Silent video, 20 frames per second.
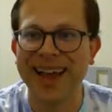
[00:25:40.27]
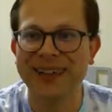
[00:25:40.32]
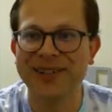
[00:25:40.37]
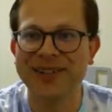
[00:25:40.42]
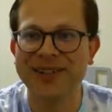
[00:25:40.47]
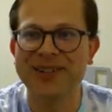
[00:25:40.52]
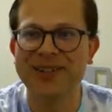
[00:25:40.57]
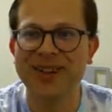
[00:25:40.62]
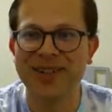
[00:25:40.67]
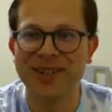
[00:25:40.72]
I
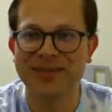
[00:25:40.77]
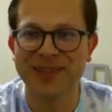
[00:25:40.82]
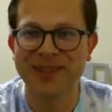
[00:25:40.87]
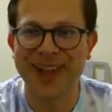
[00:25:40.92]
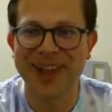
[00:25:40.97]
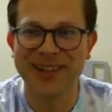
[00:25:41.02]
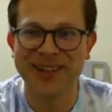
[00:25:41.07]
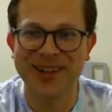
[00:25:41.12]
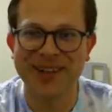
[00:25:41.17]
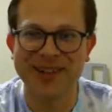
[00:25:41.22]
was running the
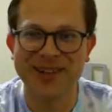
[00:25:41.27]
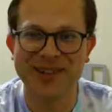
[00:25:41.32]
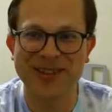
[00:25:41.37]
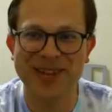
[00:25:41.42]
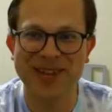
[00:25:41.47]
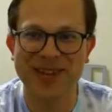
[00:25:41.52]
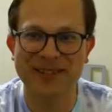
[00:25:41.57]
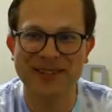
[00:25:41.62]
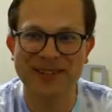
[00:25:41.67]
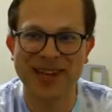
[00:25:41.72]
Black Dozer to
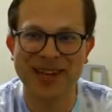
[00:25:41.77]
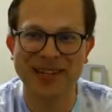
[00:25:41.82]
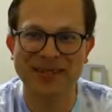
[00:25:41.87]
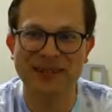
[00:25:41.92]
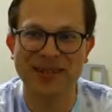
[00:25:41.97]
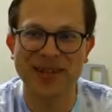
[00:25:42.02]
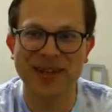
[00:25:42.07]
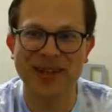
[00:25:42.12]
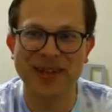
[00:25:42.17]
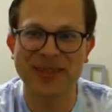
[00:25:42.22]
get the base
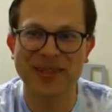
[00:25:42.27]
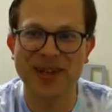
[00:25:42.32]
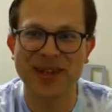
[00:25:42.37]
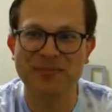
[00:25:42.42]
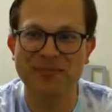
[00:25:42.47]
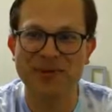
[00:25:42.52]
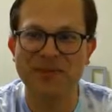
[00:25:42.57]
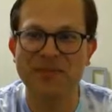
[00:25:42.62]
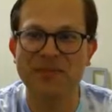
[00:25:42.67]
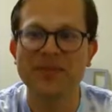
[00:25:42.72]
points
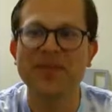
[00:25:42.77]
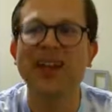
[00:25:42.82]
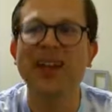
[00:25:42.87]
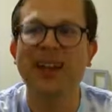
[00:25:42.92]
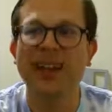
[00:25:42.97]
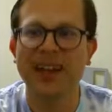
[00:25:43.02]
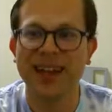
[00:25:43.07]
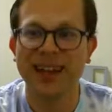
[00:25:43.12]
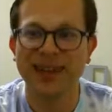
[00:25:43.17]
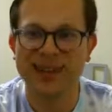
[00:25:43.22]
up.
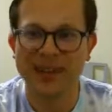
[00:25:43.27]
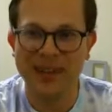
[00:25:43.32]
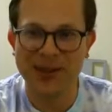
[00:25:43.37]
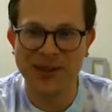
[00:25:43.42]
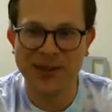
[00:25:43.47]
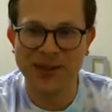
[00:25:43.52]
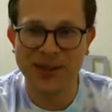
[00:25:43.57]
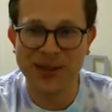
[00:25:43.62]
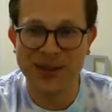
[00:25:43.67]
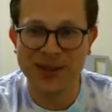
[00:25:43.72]
Had to
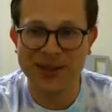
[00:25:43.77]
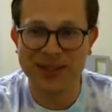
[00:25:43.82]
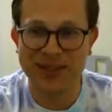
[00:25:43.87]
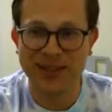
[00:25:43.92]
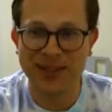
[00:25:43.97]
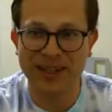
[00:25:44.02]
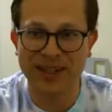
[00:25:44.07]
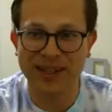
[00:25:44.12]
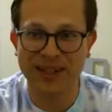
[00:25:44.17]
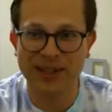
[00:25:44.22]
use
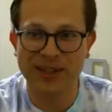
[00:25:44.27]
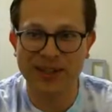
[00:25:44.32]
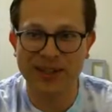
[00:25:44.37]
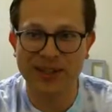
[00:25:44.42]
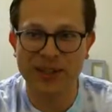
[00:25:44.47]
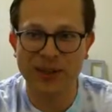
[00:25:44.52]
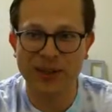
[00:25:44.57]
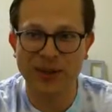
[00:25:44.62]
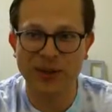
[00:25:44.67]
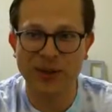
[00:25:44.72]
uh, the
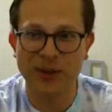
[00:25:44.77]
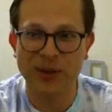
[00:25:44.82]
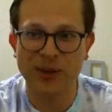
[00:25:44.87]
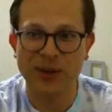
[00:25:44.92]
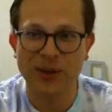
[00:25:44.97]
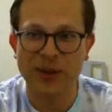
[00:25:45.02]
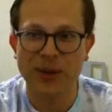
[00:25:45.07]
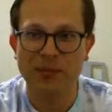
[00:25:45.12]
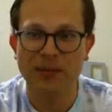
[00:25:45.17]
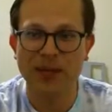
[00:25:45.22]
Toad
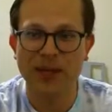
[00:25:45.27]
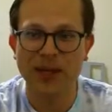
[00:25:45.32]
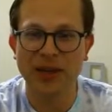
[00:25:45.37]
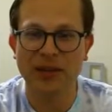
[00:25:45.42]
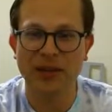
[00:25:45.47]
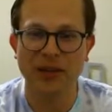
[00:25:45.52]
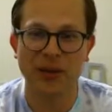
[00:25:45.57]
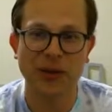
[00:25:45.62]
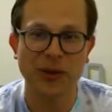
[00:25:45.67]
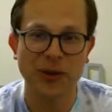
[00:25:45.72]
Pit
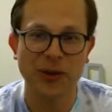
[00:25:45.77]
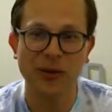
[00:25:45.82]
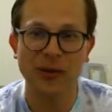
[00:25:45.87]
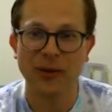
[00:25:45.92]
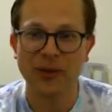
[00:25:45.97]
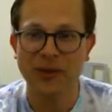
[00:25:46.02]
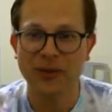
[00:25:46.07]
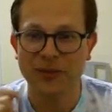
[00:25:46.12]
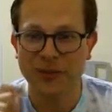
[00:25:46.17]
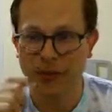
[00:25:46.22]
Crew
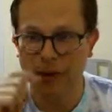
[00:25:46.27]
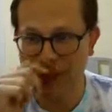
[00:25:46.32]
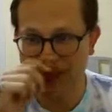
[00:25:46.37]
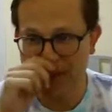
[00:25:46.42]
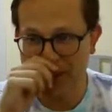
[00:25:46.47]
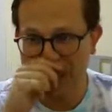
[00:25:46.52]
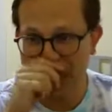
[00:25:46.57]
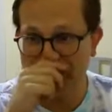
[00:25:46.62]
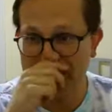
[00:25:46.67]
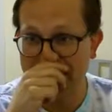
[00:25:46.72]
for
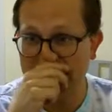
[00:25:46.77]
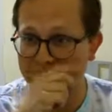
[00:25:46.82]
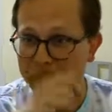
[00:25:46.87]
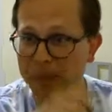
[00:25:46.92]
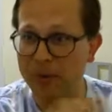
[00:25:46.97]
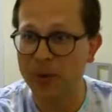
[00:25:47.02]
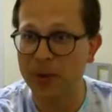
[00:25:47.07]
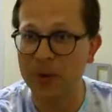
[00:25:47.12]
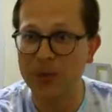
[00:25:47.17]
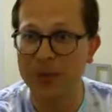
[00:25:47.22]
his um,
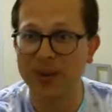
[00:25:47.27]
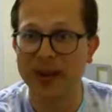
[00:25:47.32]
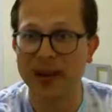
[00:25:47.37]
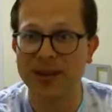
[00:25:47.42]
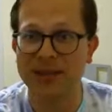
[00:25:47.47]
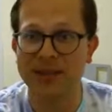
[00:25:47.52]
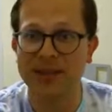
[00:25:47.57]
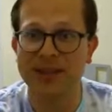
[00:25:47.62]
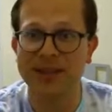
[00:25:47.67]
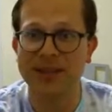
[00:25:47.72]

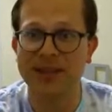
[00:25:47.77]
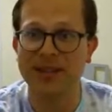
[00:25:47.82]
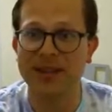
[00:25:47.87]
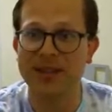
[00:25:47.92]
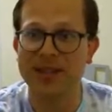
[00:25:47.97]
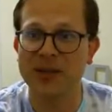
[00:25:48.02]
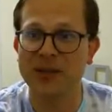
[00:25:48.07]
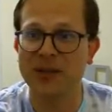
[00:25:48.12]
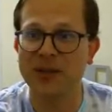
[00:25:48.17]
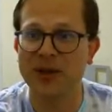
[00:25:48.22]
boomboxing
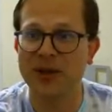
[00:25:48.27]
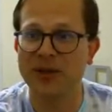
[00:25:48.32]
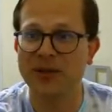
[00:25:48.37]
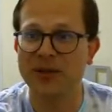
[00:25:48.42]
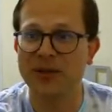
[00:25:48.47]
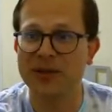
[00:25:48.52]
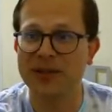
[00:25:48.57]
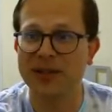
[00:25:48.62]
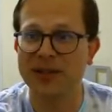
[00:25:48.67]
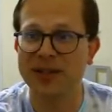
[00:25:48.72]
skills on one of the
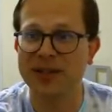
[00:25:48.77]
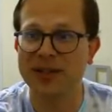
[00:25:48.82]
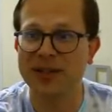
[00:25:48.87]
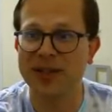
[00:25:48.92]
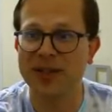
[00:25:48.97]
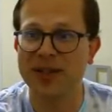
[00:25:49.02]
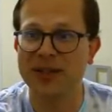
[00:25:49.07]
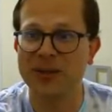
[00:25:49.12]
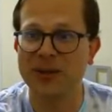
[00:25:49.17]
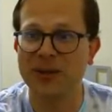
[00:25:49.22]
Rosalina's
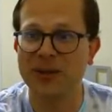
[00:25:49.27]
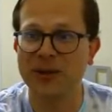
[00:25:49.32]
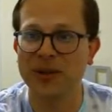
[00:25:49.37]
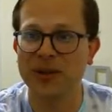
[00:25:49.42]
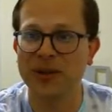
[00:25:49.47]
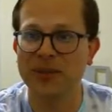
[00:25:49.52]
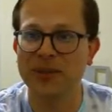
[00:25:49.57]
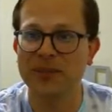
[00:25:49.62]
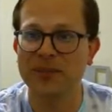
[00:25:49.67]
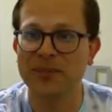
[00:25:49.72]
Ice
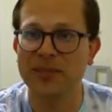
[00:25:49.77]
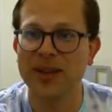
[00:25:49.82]
World.